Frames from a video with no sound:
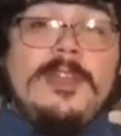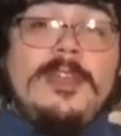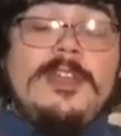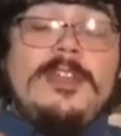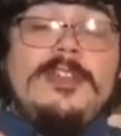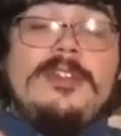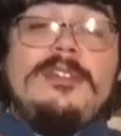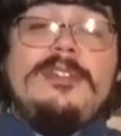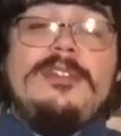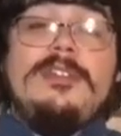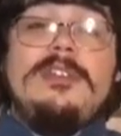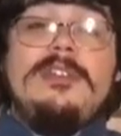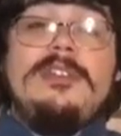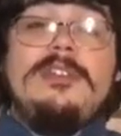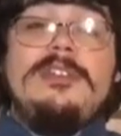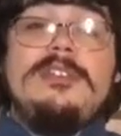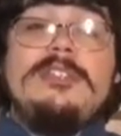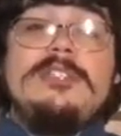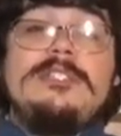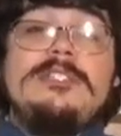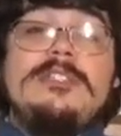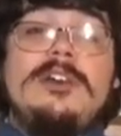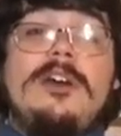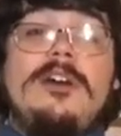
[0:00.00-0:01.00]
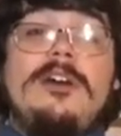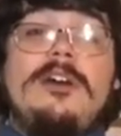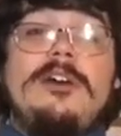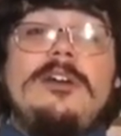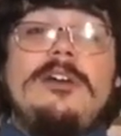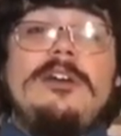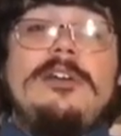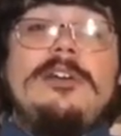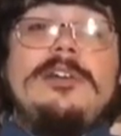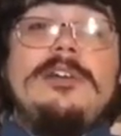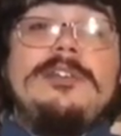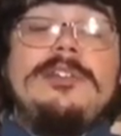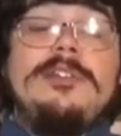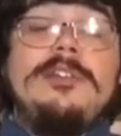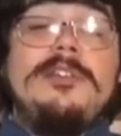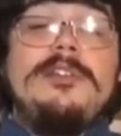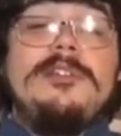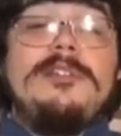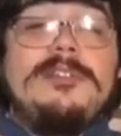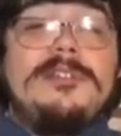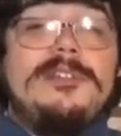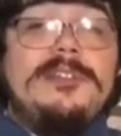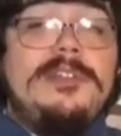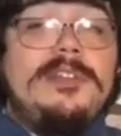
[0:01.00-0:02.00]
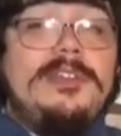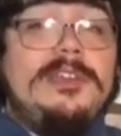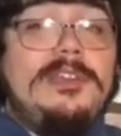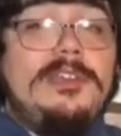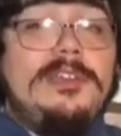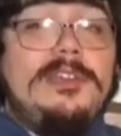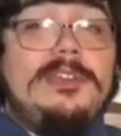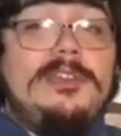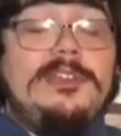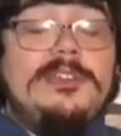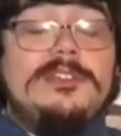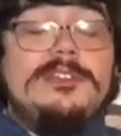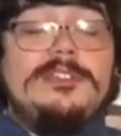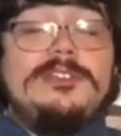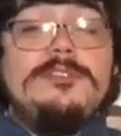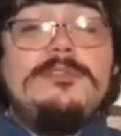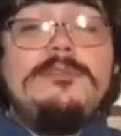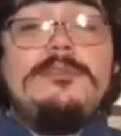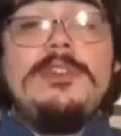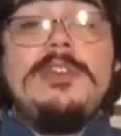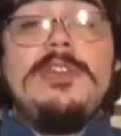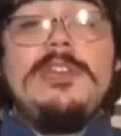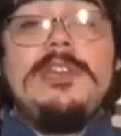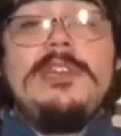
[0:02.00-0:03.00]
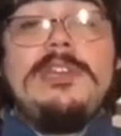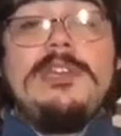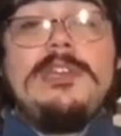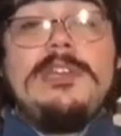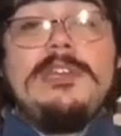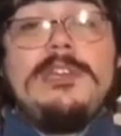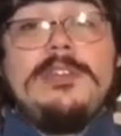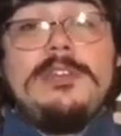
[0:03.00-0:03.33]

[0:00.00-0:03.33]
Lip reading: These are the things we